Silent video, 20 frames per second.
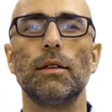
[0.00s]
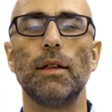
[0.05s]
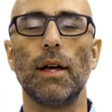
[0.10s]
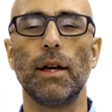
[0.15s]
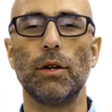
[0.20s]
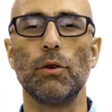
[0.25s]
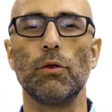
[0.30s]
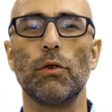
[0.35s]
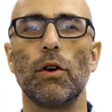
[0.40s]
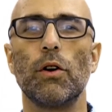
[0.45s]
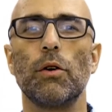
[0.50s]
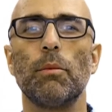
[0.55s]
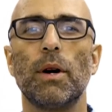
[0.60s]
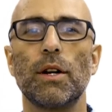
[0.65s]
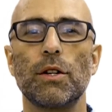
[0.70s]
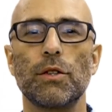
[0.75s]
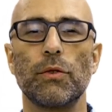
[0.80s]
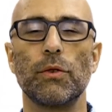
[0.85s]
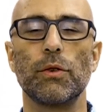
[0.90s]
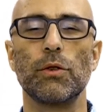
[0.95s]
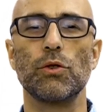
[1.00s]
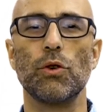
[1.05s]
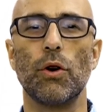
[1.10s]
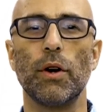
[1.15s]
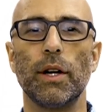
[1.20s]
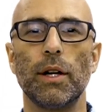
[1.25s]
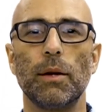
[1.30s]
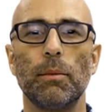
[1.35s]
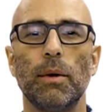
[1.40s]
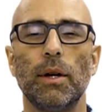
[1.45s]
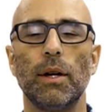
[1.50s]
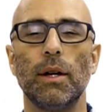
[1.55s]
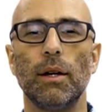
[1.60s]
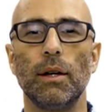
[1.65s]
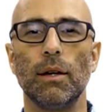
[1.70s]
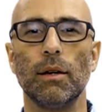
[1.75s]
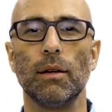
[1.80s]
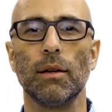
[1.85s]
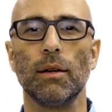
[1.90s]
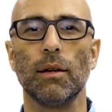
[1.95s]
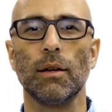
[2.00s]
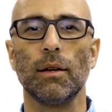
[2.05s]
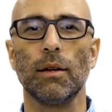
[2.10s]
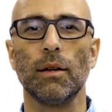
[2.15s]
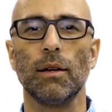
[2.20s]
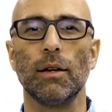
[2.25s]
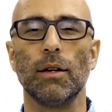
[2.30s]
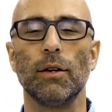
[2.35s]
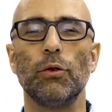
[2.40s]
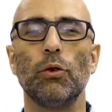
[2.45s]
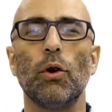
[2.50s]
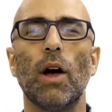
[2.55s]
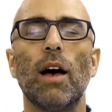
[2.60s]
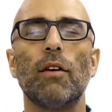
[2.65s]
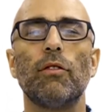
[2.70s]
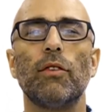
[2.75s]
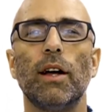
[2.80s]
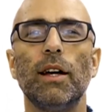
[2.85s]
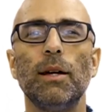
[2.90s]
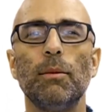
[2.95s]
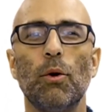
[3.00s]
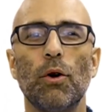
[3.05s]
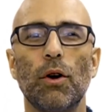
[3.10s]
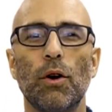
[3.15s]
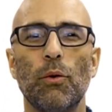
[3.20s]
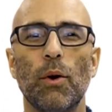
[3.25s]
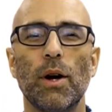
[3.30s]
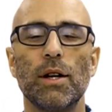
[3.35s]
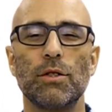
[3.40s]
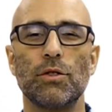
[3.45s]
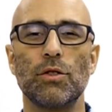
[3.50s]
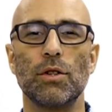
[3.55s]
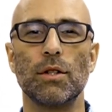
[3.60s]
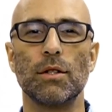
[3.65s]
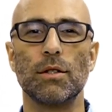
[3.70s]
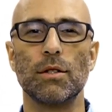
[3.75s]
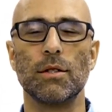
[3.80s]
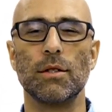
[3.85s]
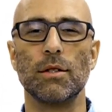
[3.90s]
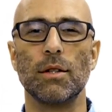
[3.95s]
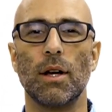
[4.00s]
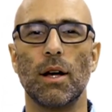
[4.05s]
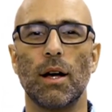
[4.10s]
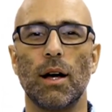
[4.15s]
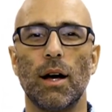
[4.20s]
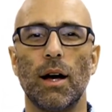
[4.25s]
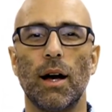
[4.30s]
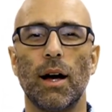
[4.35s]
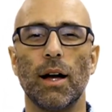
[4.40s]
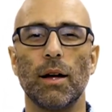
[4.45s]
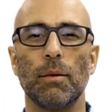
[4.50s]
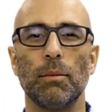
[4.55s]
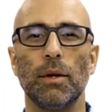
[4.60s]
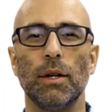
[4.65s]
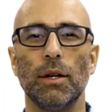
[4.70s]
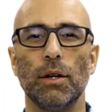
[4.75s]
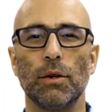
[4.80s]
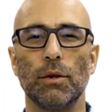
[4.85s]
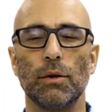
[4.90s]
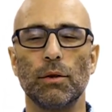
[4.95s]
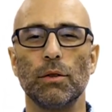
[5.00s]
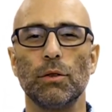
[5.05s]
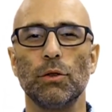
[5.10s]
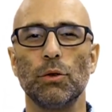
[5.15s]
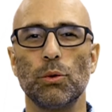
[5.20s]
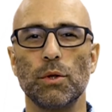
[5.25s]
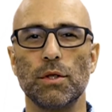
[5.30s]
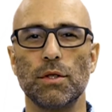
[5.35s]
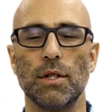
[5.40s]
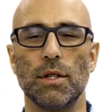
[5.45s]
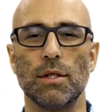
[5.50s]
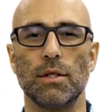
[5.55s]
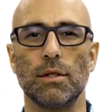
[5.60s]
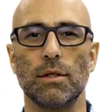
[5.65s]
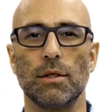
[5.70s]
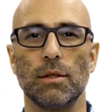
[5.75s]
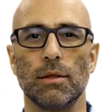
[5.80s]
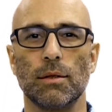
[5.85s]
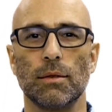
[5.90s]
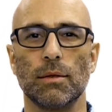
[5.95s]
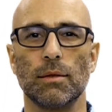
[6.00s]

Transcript: Thank you very much for joining me. If you have any more questions, I am here to assist.